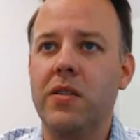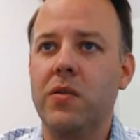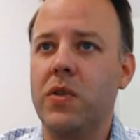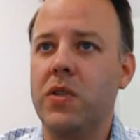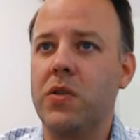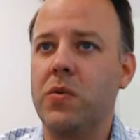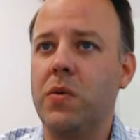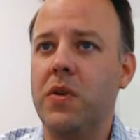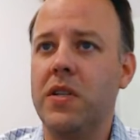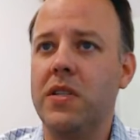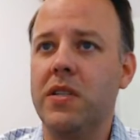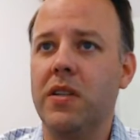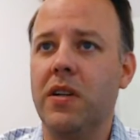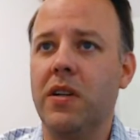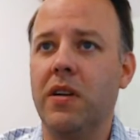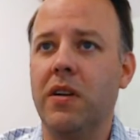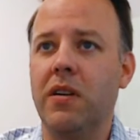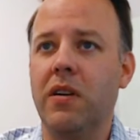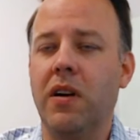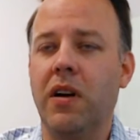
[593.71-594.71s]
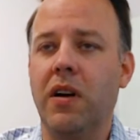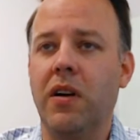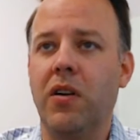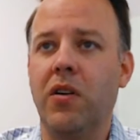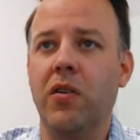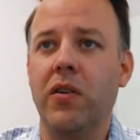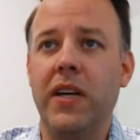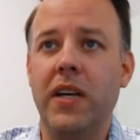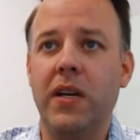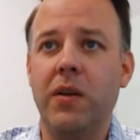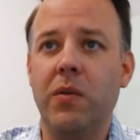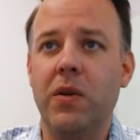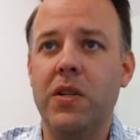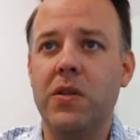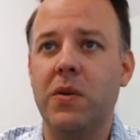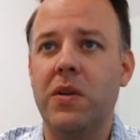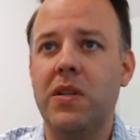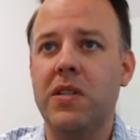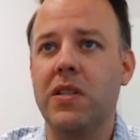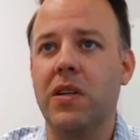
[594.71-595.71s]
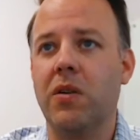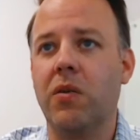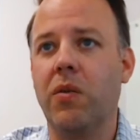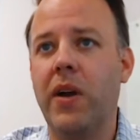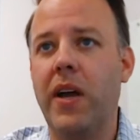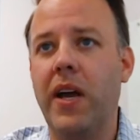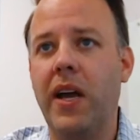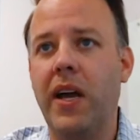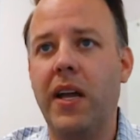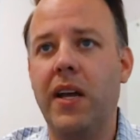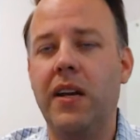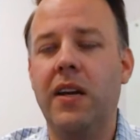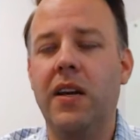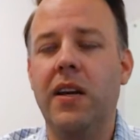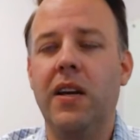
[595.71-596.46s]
which ones are green, which ones are red,